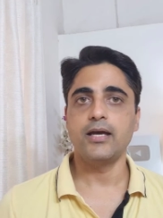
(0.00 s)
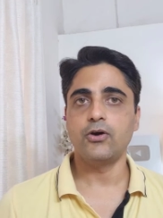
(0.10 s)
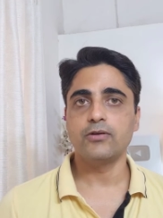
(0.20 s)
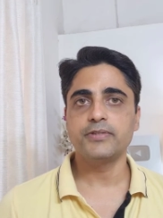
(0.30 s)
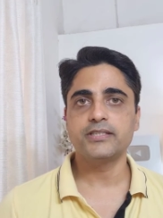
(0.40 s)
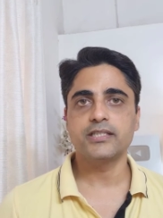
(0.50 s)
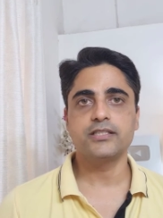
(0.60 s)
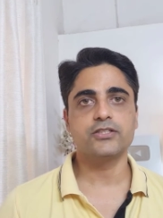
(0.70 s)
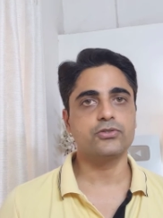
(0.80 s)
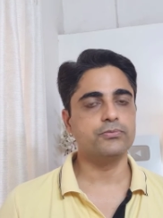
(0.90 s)
I always
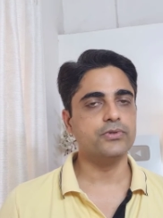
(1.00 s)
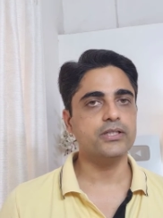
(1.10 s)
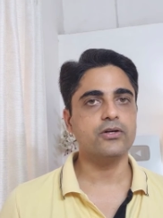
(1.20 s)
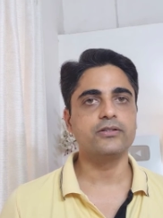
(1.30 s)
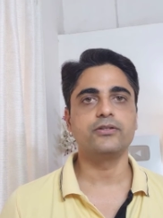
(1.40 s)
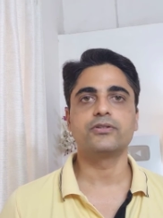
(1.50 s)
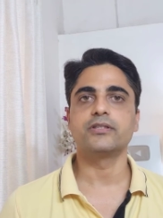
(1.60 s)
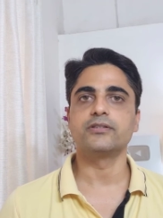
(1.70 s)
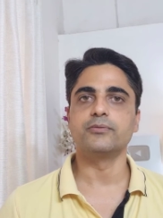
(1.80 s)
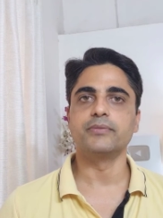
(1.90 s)
suggest to work on your
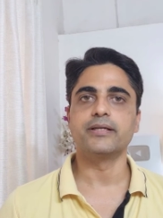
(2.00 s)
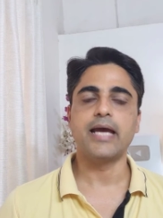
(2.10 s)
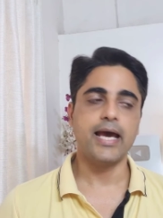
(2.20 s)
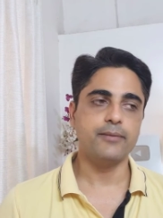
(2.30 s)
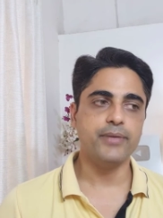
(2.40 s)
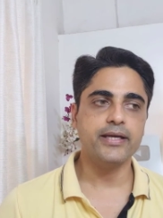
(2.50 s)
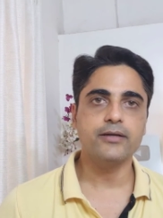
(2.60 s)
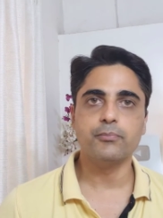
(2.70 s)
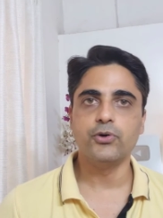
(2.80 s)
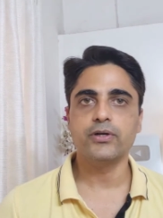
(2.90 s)
resume and make
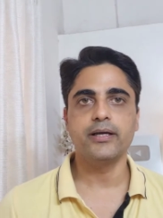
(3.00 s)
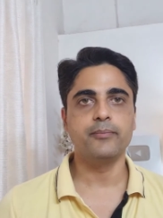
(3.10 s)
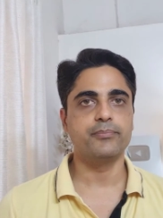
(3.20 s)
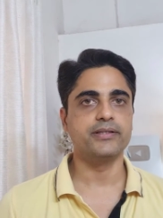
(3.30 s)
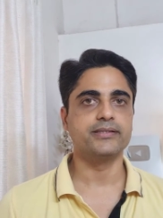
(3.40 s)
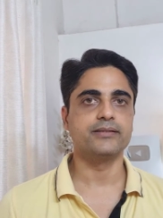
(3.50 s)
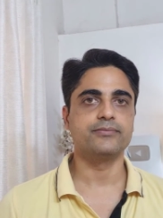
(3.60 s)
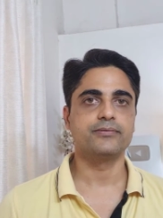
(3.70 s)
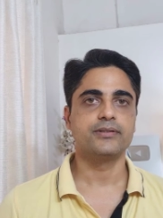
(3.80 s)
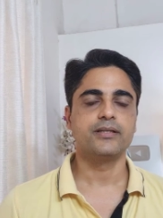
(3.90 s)
it more impressive.
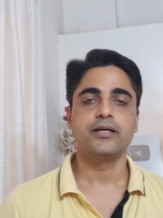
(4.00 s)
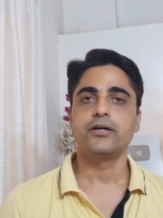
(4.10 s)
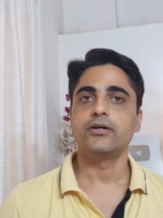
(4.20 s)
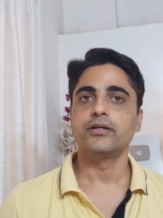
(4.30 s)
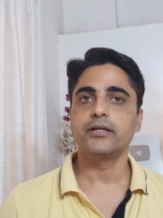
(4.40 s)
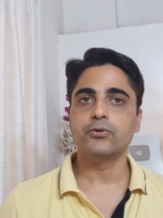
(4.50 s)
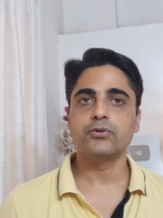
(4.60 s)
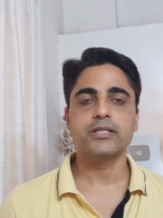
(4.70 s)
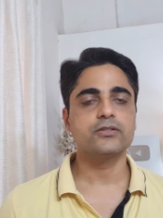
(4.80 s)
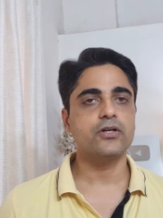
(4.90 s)

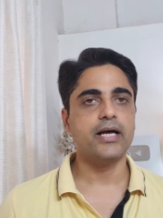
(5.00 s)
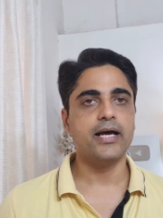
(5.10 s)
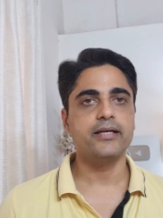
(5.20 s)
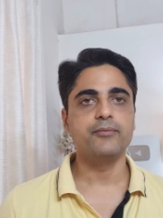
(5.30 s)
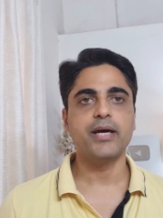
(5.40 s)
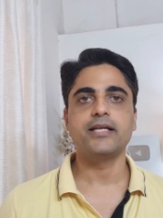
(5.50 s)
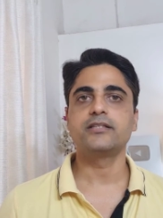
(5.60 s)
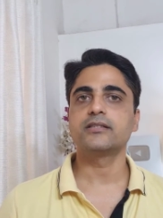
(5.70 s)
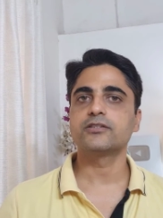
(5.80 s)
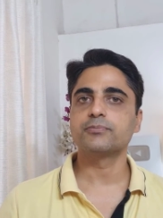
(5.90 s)
Recruiters or hiring
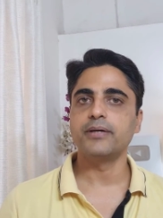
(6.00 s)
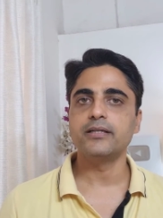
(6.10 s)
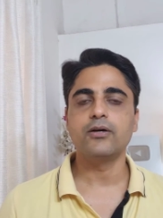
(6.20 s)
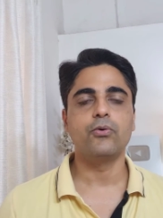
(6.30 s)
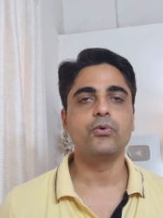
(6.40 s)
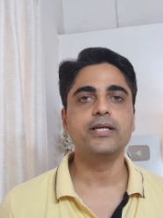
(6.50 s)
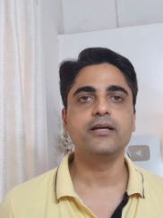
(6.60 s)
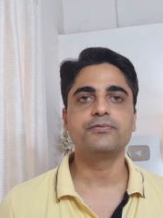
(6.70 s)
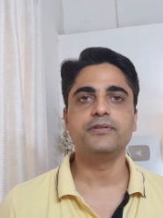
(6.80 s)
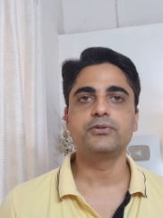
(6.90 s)
managers spend only
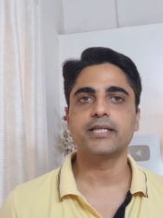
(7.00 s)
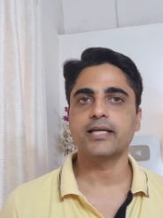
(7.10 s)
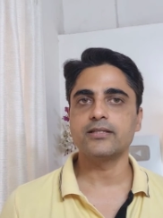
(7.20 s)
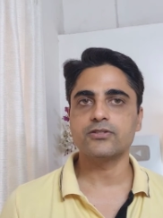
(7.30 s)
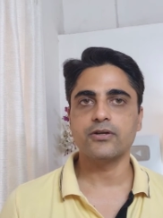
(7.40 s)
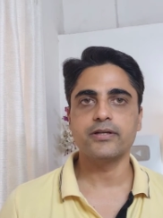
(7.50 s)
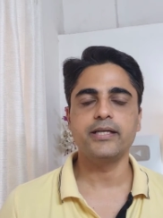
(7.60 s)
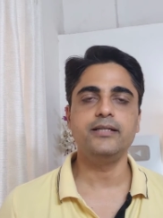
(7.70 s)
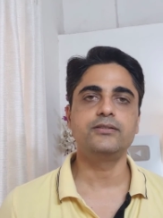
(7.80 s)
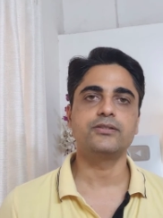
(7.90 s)
a few seconds on
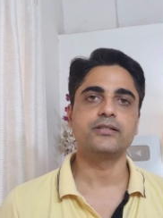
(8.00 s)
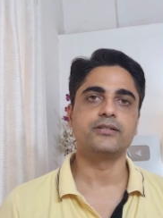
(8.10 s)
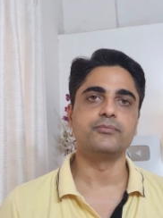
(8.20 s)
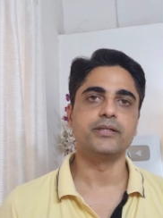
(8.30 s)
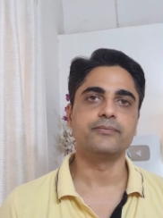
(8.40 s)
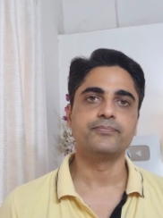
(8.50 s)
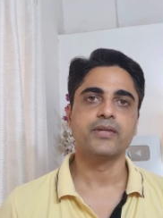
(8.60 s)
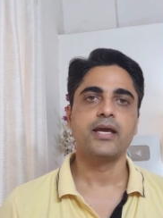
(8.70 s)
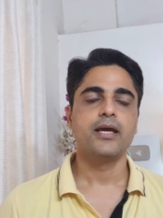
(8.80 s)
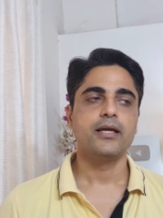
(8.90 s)
each resume.
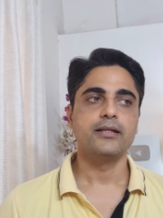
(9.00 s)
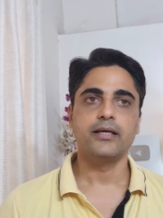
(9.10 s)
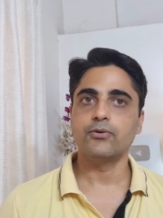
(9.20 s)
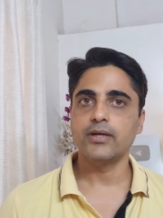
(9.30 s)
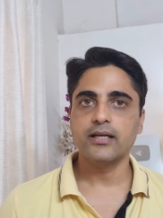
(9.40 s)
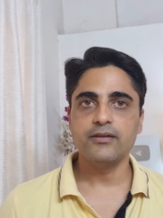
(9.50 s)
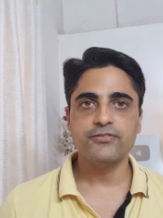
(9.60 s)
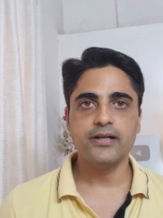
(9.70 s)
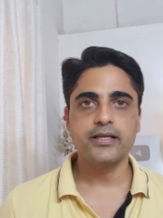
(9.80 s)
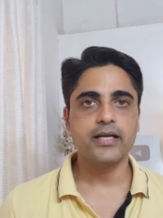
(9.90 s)
They quickly
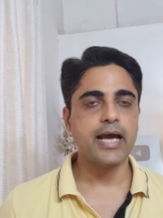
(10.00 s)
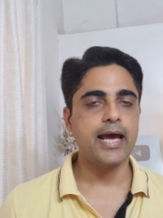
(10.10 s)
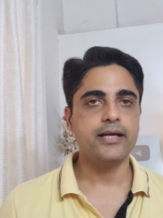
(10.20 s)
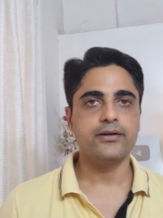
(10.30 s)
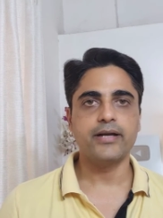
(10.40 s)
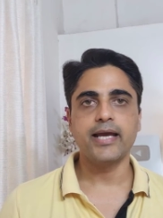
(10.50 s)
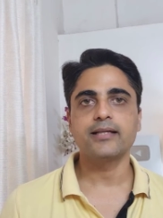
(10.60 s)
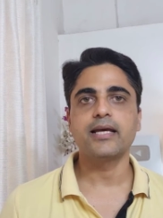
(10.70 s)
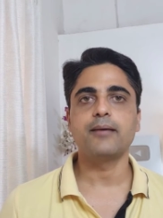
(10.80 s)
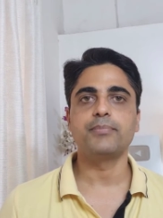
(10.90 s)
filter and
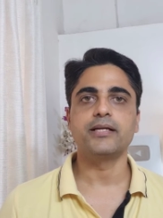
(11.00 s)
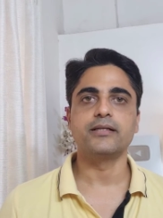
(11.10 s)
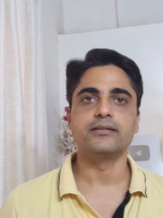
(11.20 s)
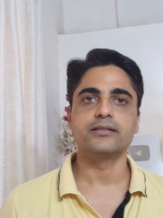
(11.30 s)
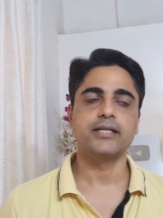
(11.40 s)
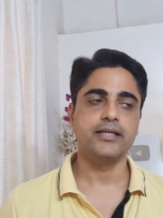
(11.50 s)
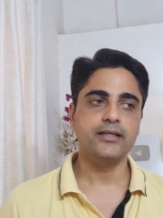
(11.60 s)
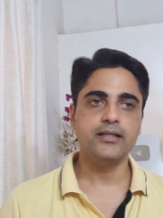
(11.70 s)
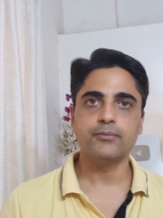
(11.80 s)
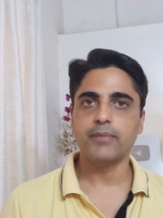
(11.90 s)
rank the applicants,
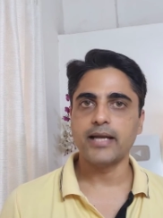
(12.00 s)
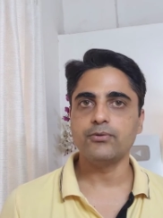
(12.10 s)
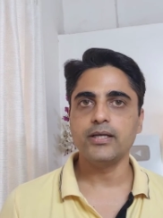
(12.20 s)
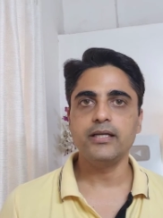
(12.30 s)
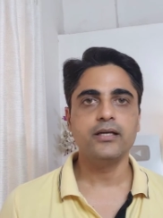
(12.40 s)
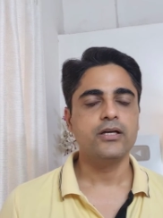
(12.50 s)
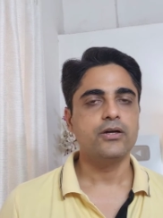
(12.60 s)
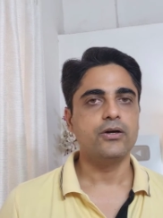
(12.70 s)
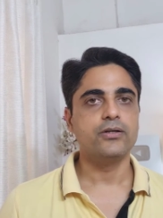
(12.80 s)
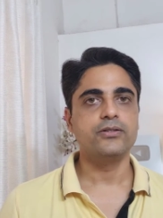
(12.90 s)
either manually
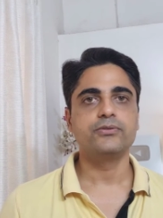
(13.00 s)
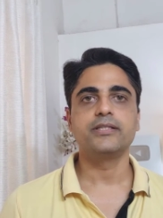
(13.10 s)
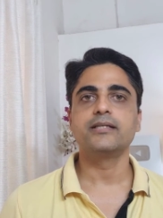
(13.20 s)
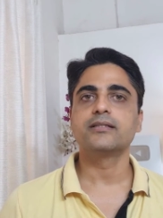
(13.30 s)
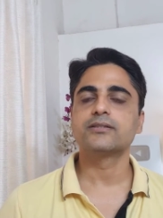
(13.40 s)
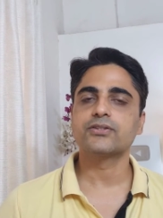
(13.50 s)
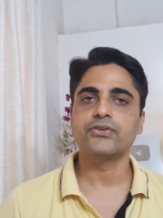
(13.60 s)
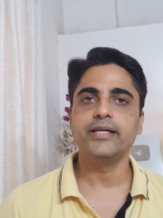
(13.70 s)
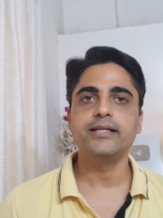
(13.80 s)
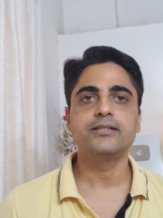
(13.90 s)
or using
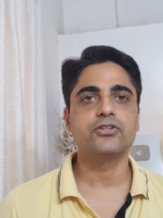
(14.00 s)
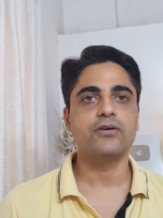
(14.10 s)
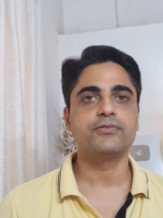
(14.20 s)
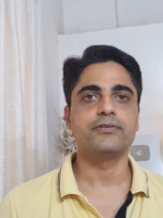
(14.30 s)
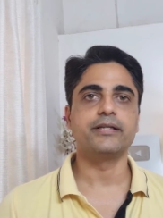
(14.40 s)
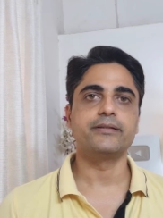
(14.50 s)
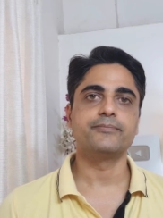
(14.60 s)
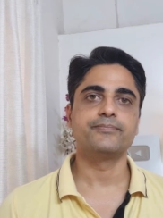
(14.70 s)
screening software.